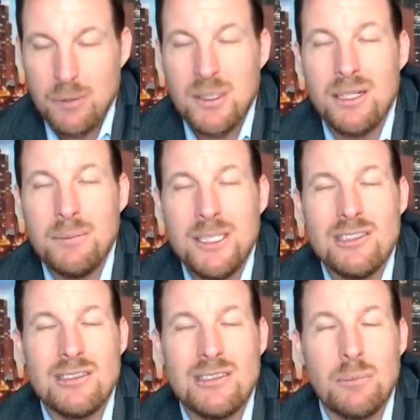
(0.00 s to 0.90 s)
But let me
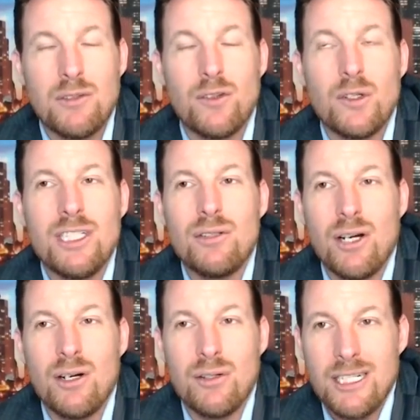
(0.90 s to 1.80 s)
just, before you
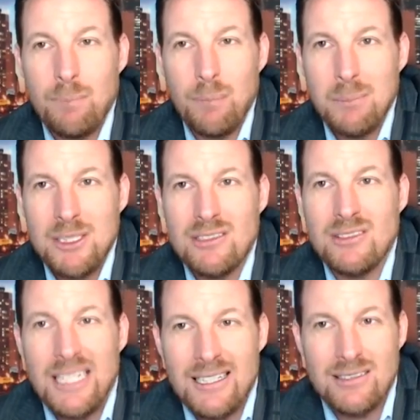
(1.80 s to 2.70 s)
go there, let me just
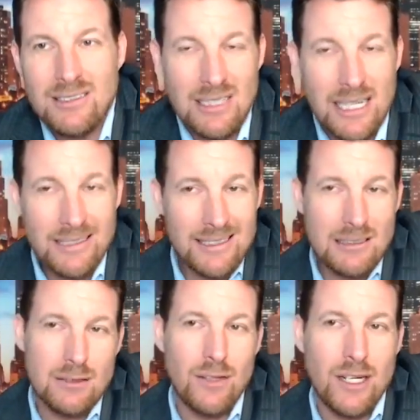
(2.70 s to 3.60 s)
say this, because I think
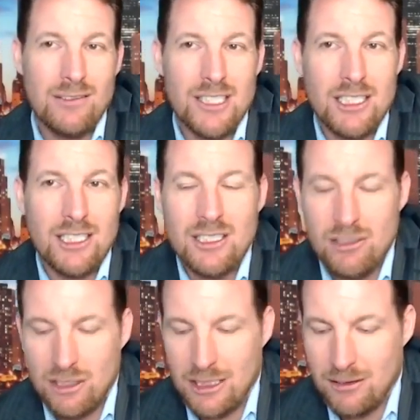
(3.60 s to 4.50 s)
this is very, very
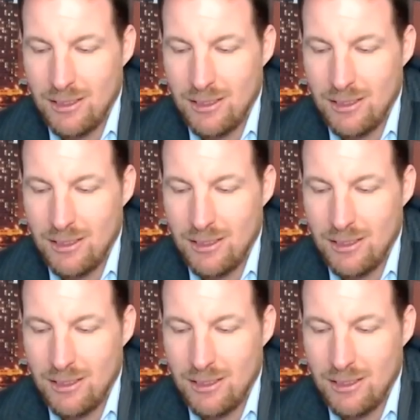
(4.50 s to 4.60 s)
encouraging.